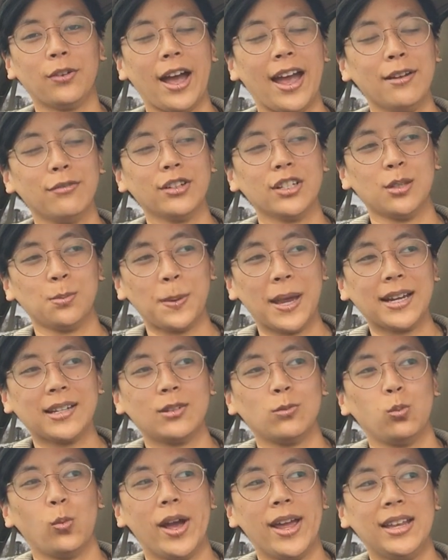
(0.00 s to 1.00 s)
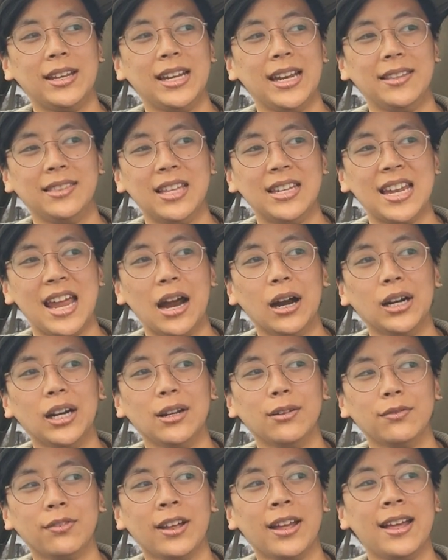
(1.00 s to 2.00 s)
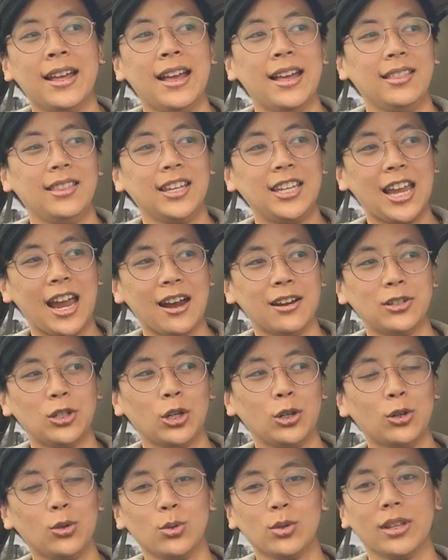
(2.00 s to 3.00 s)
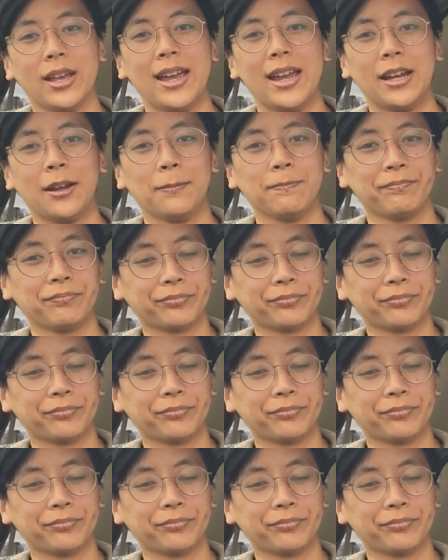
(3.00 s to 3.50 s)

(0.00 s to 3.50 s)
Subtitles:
respect when in the narrative, the character who's like,